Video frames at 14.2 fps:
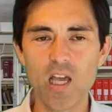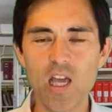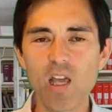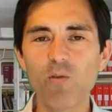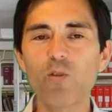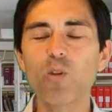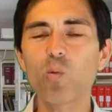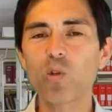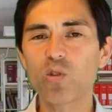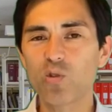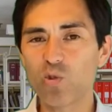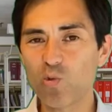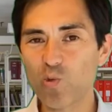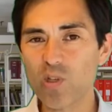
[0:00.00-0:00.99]
If you want to
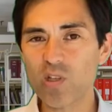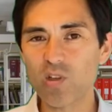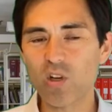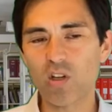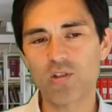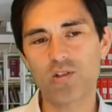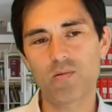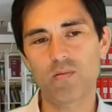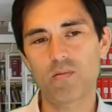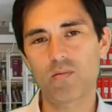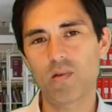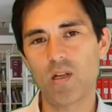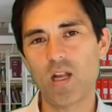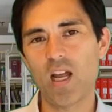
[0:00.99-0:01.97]
do research,
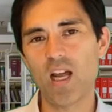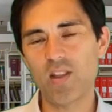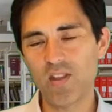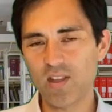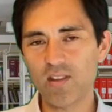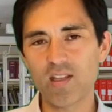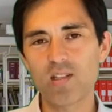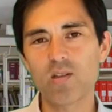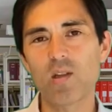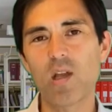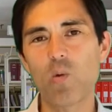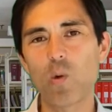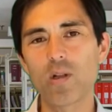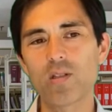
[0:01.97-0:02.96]
I think there's
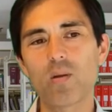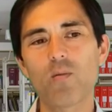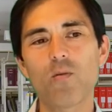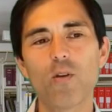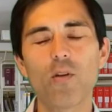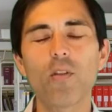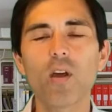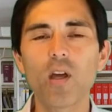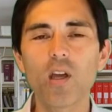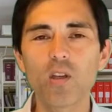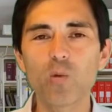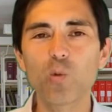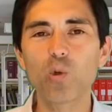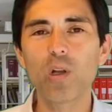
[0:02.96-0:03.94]
one step further
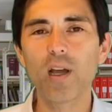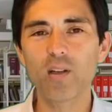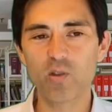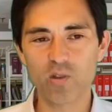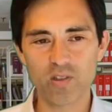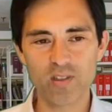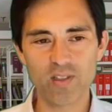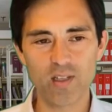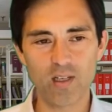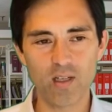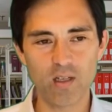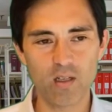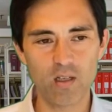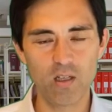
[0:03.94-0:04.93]
you would like to
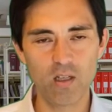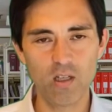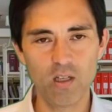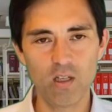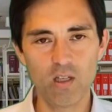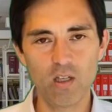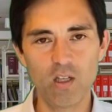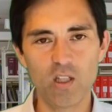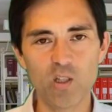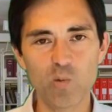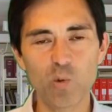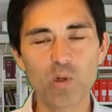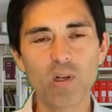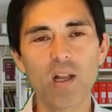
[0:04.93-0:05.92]
consider. You
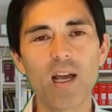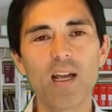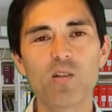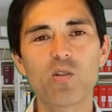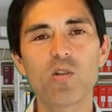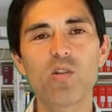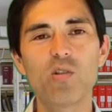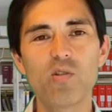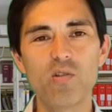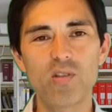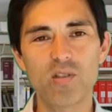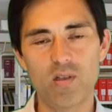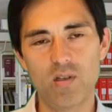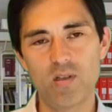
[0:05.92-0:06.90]
would like to
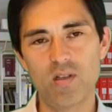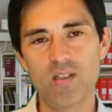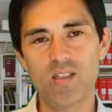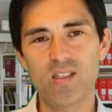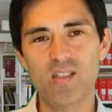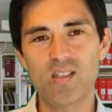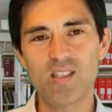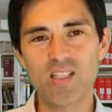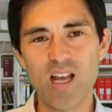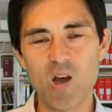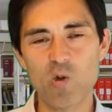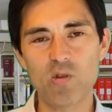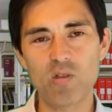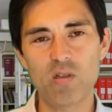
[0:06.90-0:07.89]
use
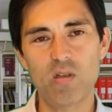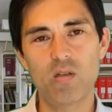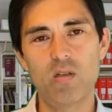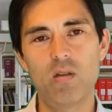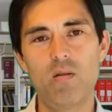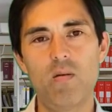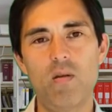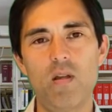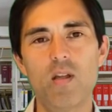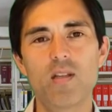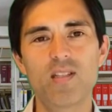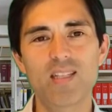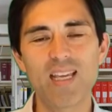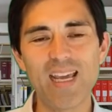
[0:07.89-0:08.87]
sound
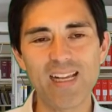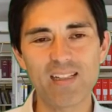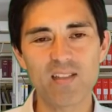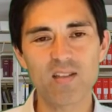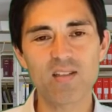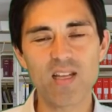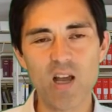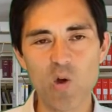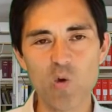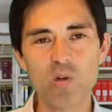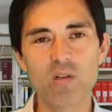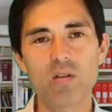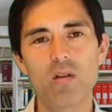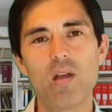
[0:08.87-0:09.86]
scales,
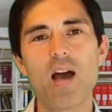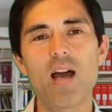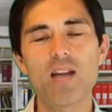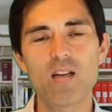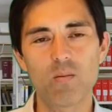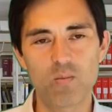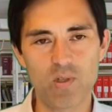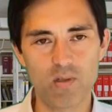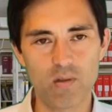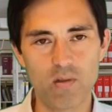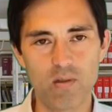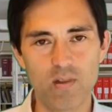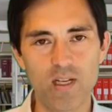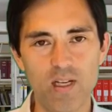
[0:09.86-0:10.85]
sound items
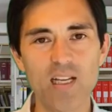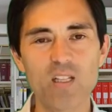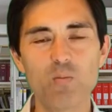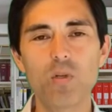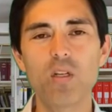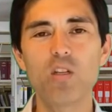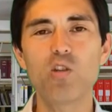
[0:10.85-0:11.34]
that has been